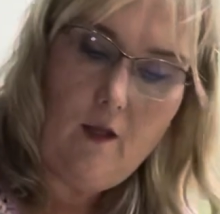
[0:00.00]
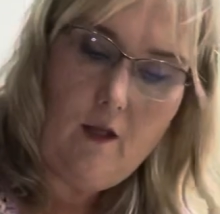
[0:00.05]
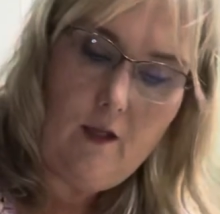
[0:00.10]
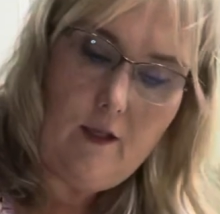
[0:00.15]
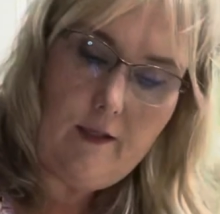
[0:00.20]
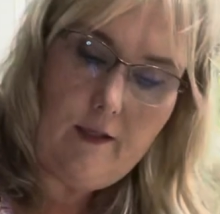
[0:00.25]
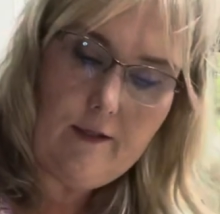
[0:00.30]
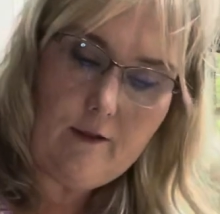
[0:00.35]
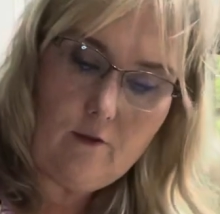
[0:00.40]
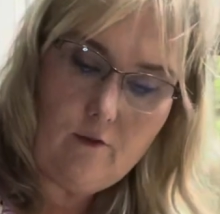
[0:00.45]

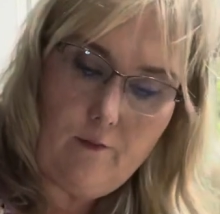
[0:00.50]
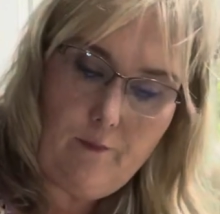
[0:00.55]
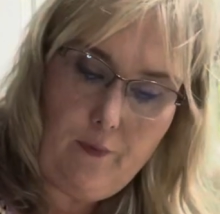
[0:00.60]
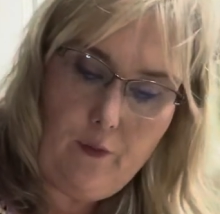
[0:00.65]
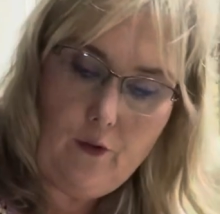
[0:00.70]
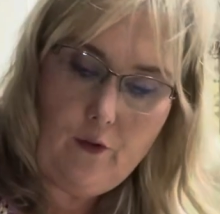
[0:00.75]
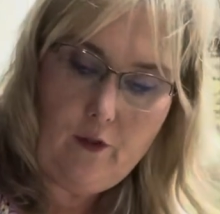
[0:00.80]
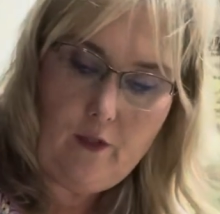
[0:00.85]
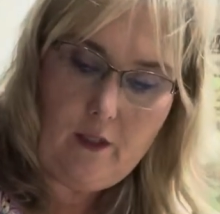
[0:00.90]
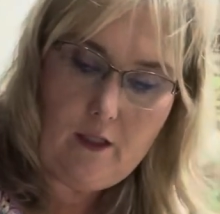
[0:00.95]
It's going to
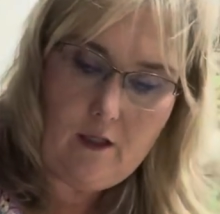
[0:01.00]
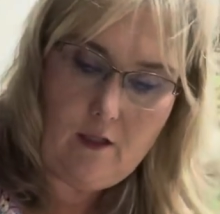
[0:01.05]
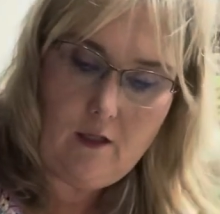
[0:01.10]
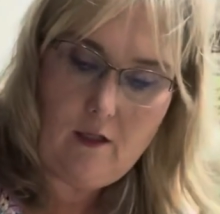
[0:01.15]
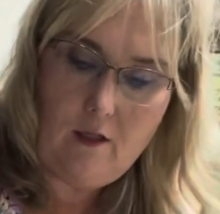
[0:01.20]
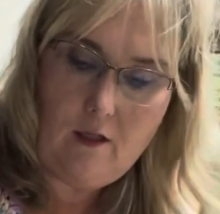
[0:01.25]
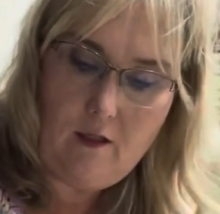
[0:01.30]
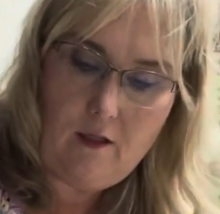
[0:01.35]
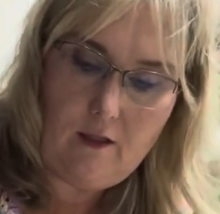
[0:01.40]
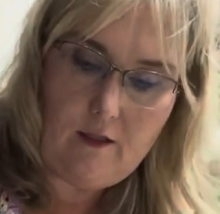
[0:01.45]
put
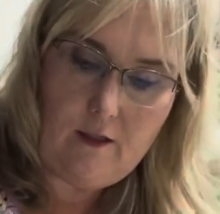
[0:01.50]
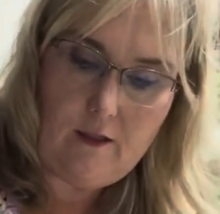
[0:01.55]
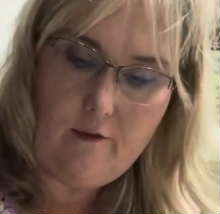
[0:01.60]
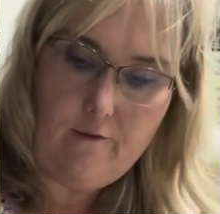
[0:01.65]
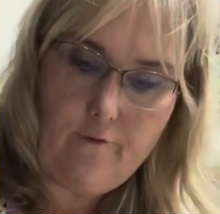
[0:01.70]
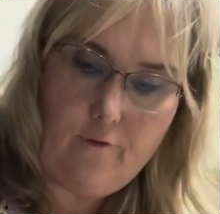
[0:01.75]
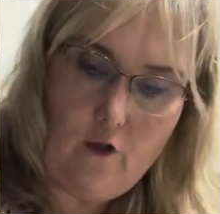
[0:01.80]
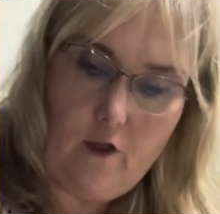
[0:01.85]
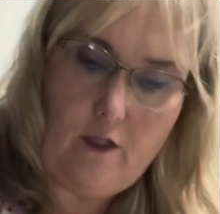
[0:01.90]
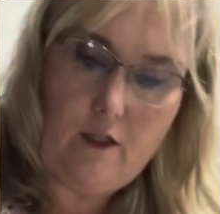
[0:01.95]
a
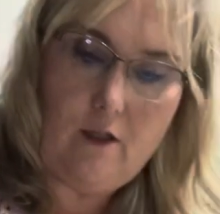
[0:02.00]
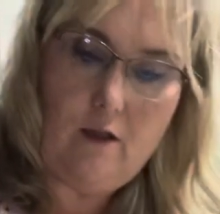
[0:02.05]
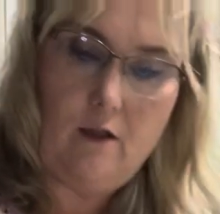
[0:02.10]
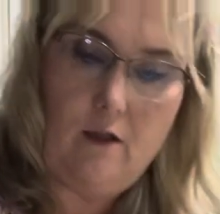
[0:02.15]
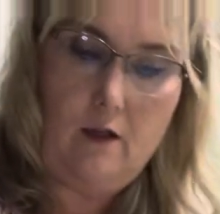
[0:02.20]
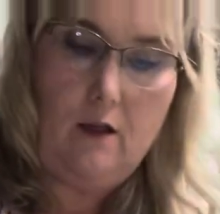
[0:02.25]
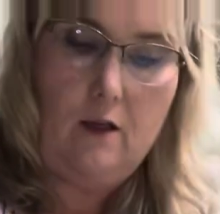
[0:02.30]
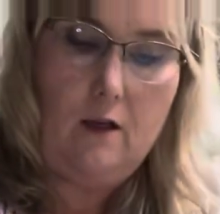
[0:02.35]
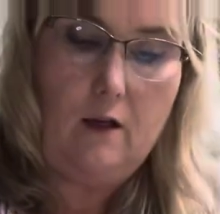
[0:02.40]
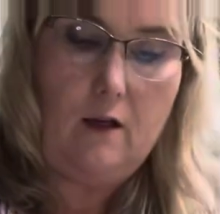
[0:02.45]
different
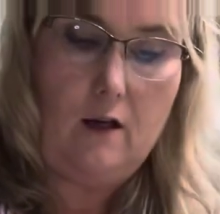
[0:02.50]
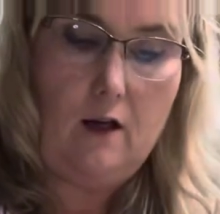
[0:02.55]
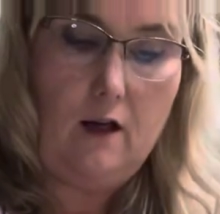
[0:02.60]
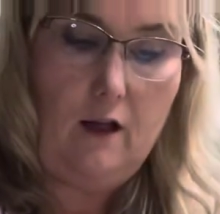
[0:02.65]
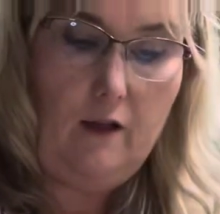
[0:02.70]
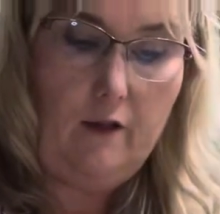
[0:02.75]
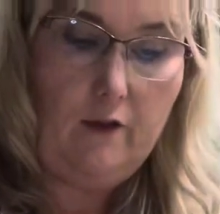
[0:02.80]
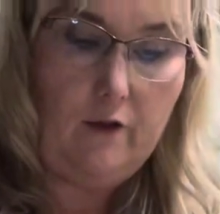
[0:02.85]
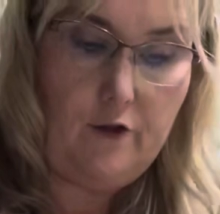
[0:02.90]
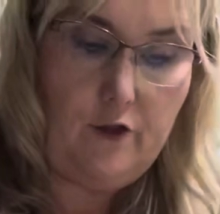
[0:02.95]

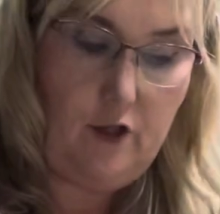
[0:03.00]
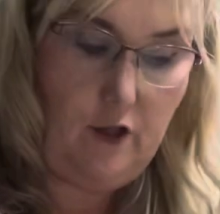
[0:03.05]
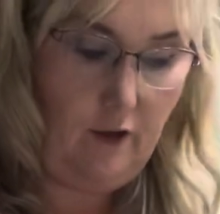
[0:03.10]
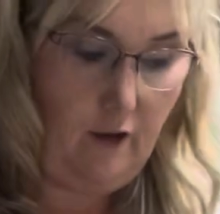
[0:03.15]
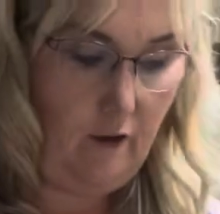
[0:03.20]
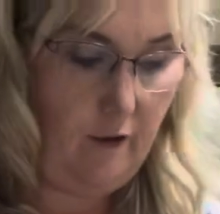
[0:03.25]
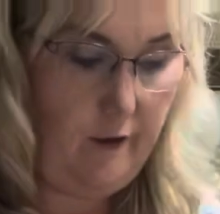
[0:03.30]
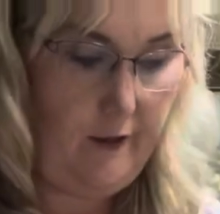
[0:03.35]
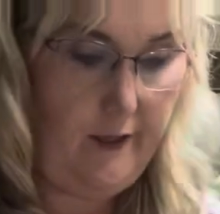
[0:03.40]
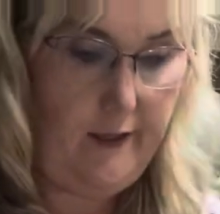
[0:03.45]
color to the
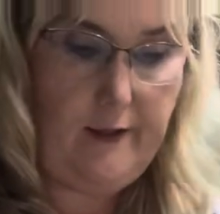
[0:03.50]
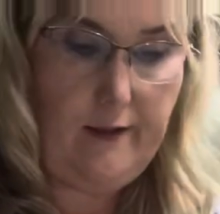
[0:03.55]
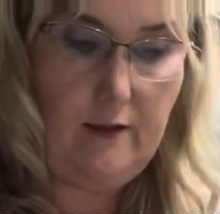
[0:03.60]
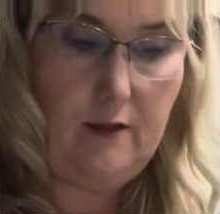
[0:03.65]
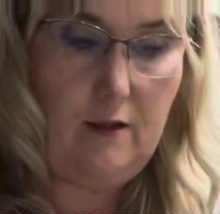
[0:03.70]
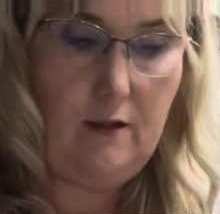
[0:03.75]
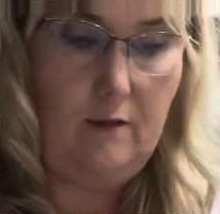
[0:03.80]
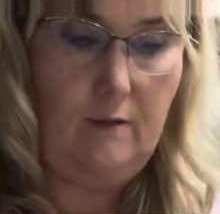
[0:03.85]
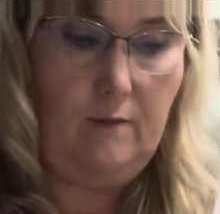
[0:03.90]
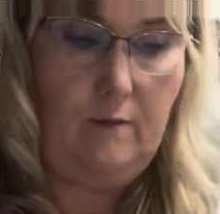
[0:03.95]

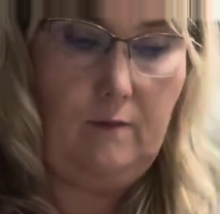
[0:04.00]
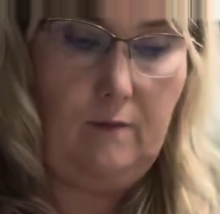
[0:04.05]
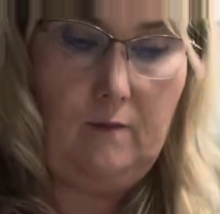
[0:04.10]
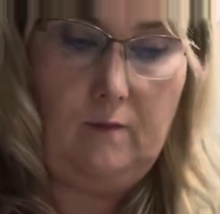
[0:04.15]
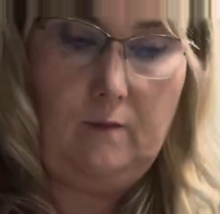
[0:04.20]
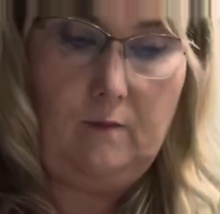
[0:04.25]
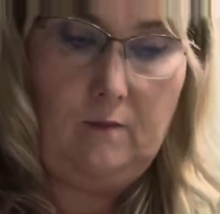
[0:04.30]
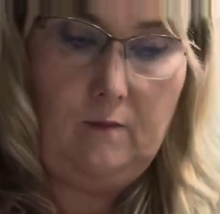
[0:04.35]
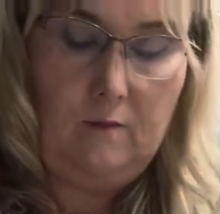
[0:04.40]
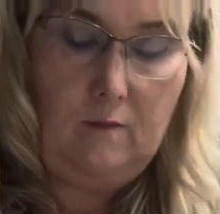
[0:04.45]
grits,
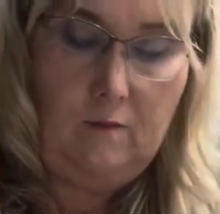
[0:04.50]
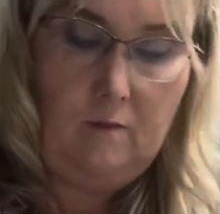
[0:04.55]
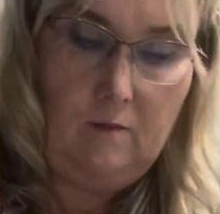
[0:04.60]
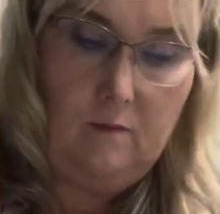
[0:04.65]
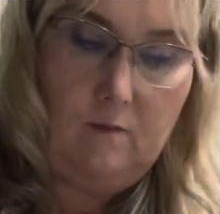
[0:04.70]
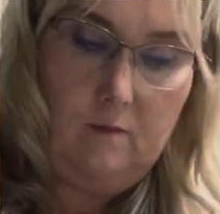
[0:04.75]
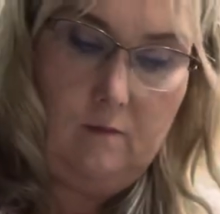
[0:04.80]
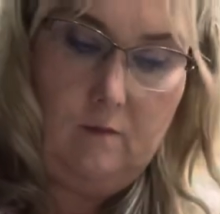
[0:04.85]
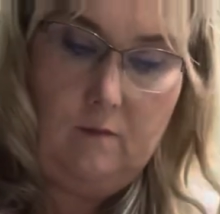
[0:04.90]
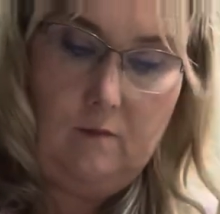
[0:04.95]

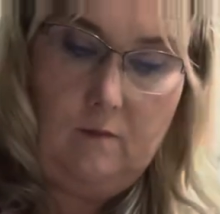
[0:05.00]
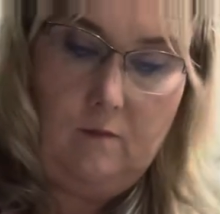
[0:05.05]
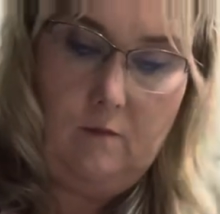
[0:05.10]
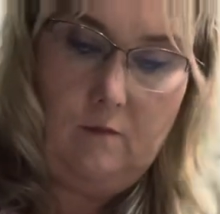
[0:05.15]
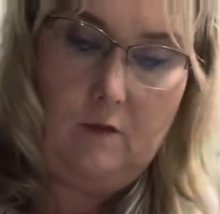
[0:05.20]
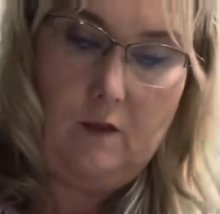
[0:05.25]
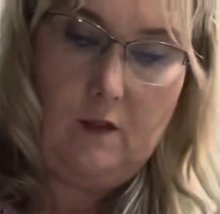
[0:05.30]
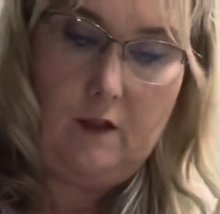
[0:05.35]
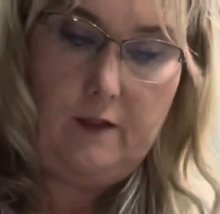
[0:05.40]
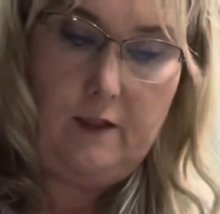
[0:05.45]

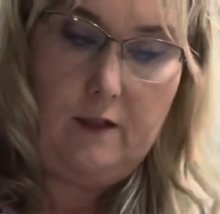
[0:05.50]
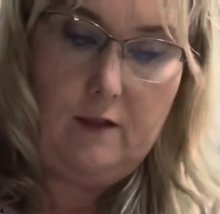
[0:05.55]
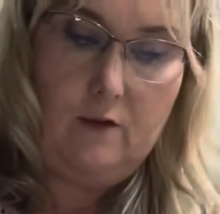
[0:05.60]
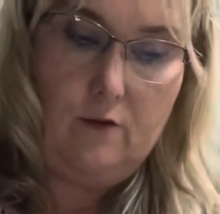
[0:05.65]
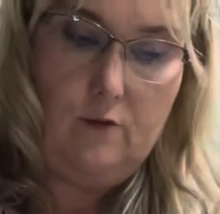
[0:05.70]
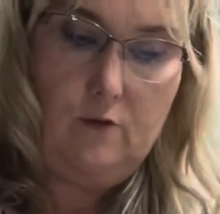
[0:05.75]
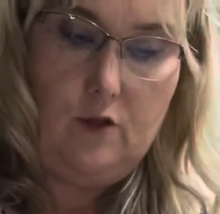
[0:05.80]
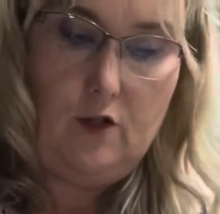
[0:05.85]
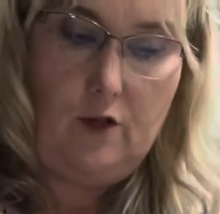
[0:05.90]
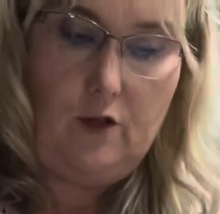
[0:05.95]
because it's
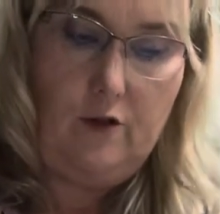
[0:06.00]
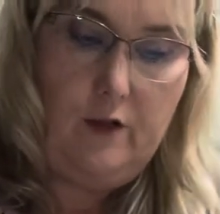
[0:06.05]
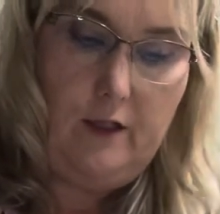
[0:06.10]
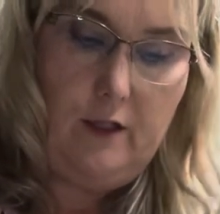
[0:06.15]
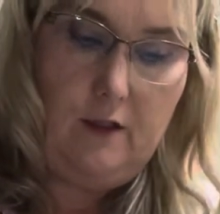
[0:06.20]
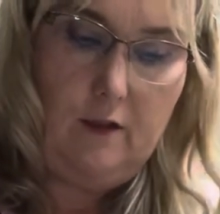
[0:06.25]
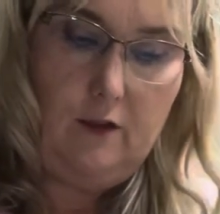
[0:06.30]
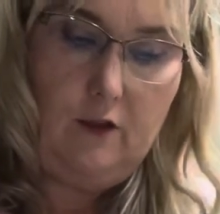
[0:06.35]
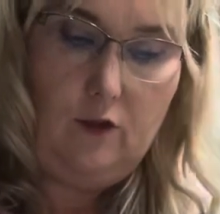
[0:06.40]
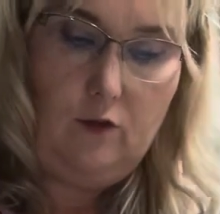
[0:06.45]
going to turn it
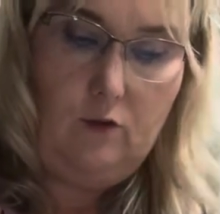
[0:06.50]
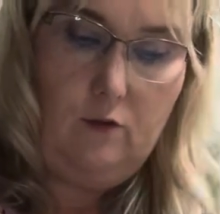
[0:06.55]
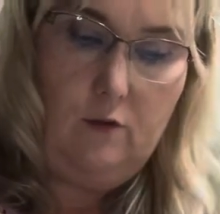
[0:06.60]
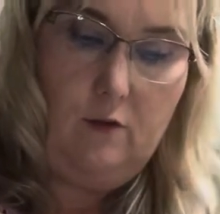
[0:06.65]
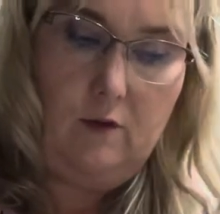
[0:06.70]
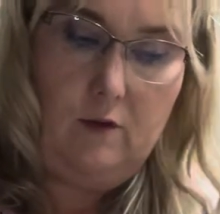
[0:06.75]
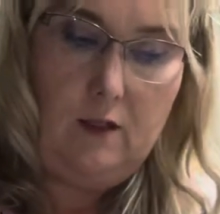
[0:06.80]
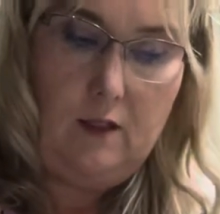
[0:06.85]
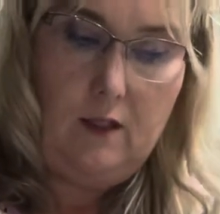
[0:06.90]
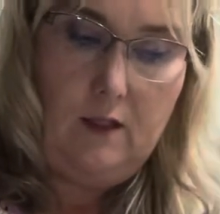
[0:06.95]
a little
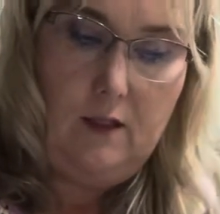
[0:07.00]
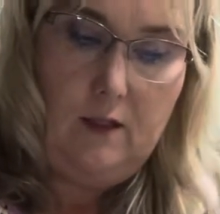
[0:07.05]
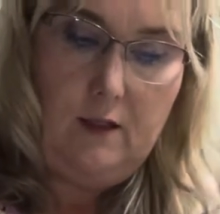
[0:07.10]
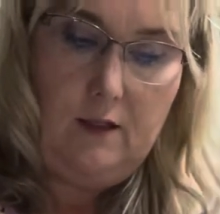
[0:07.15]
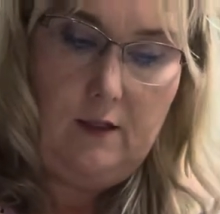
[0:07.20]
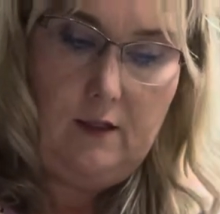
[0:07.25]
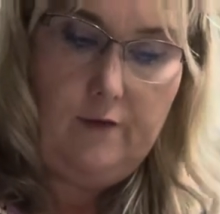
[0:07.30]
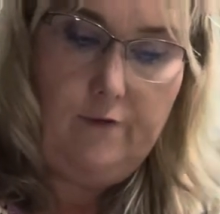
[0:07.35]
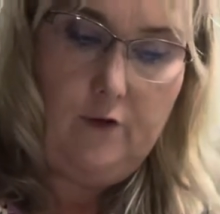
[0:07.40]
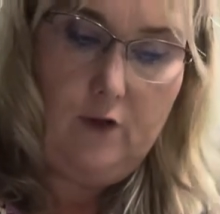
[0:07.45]

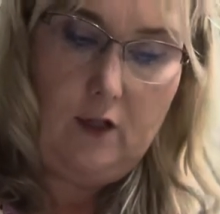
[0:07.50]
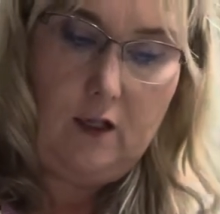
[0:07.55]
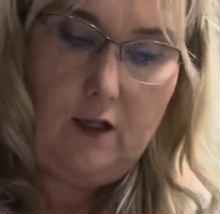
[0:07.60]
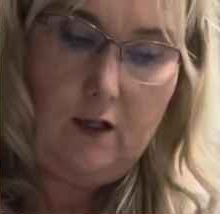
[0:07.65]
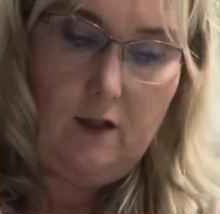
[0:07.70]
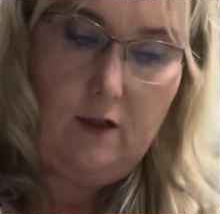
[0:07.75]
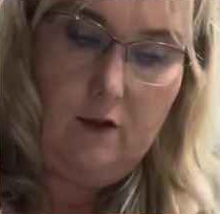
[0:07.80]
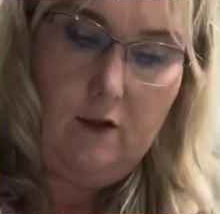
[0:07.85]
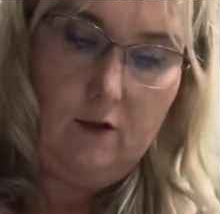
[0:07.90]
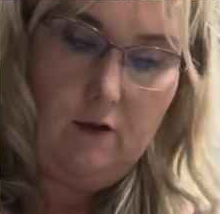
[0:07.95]
different
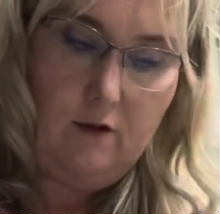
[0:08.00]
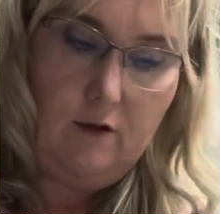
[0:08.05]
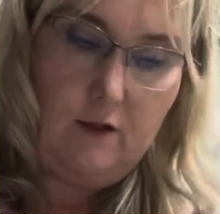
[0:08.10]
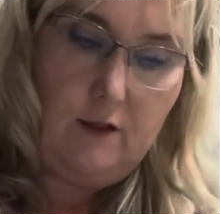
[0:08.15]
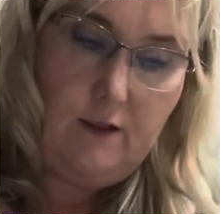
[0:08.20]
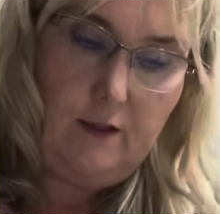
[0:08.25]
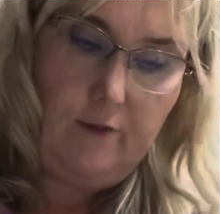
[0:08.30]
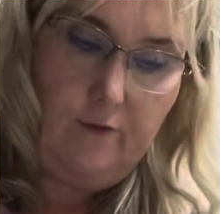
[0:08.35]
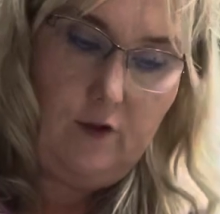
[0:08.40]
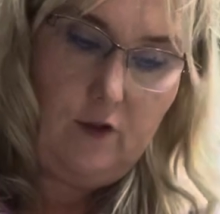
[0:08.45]
color
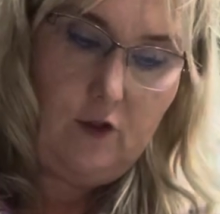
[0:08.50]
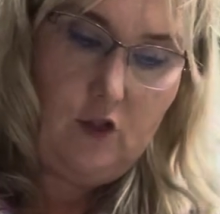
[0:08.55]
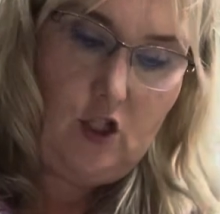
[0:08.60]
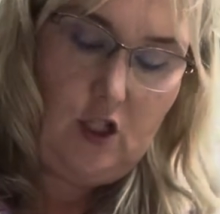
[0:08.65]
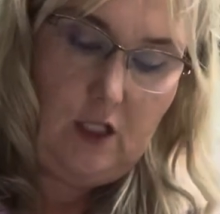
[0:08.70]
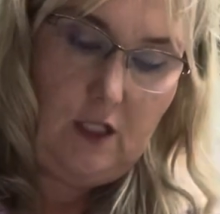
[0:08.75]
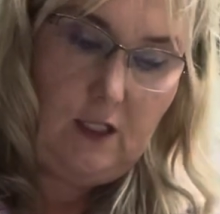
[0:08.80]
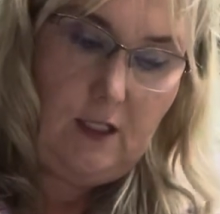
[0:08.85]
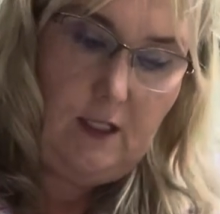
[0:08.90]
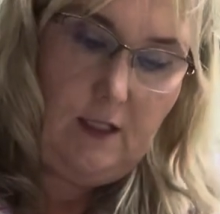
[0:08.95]
because of the
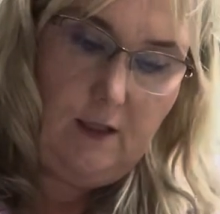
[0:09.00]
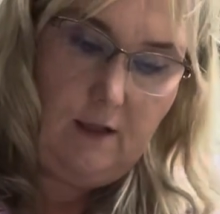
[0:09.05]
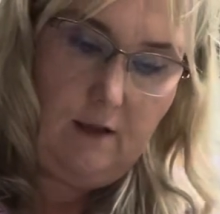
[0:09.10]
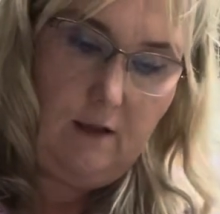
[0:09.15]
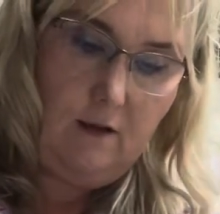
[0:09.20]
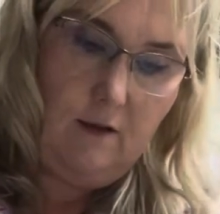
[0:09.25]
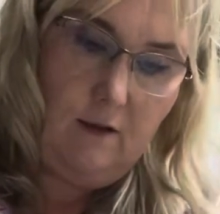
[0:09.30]
cheese.